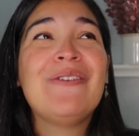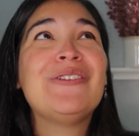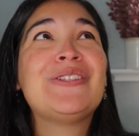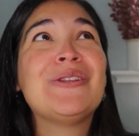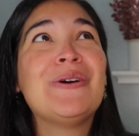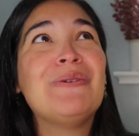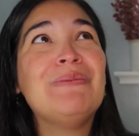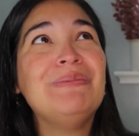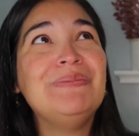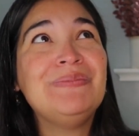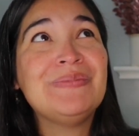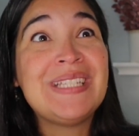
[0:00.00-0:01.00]
So
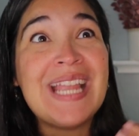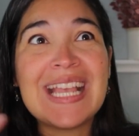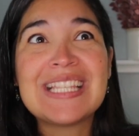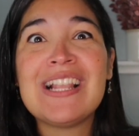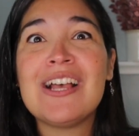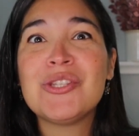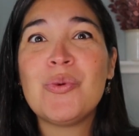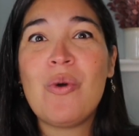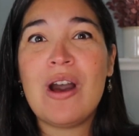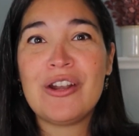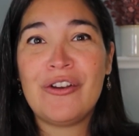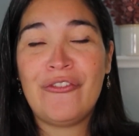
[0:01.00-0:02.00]
yes, lots of
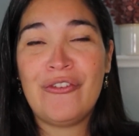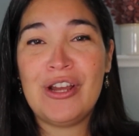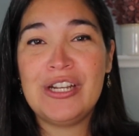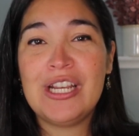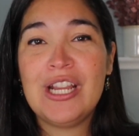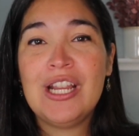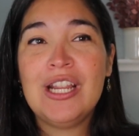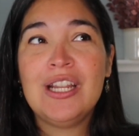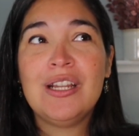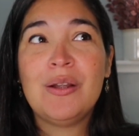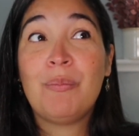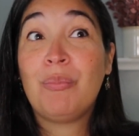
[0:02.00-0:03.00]
waterfront
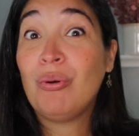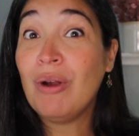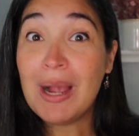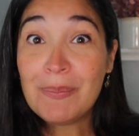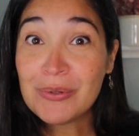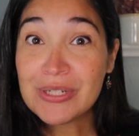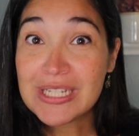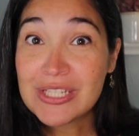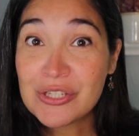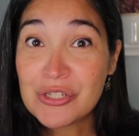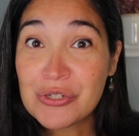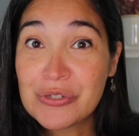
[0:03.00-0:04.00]
properties
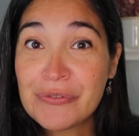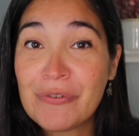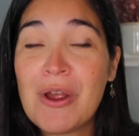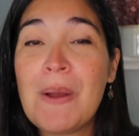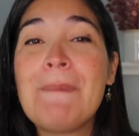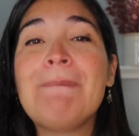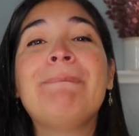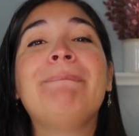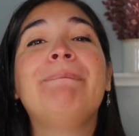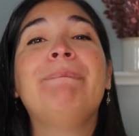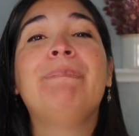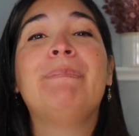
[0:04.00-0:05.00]
to choose from,
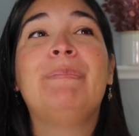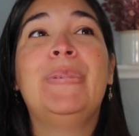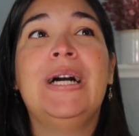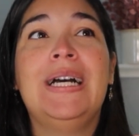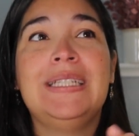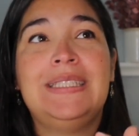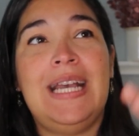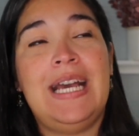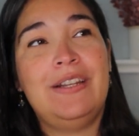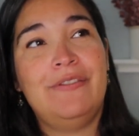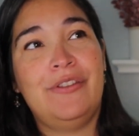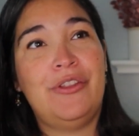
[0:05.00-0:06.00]
but
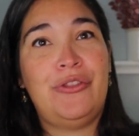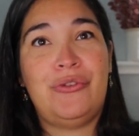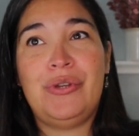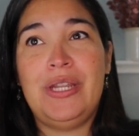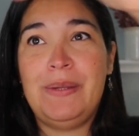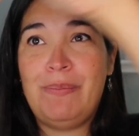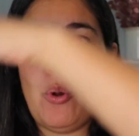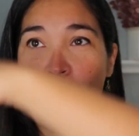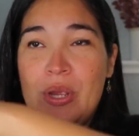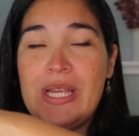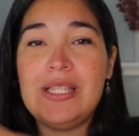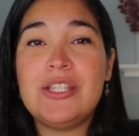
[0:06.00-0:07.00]
out of the 3
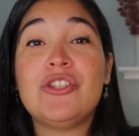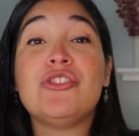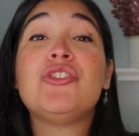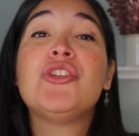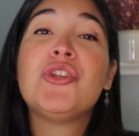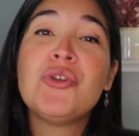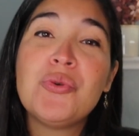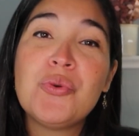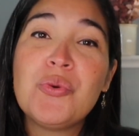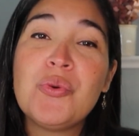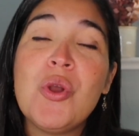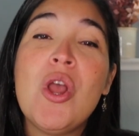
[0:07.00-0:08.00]
points,
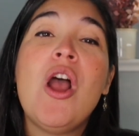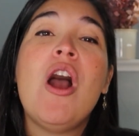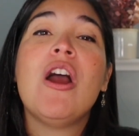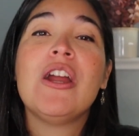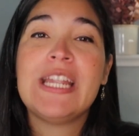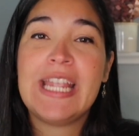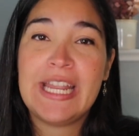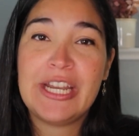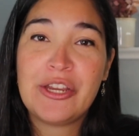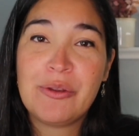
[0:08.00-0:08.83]
2 are in gated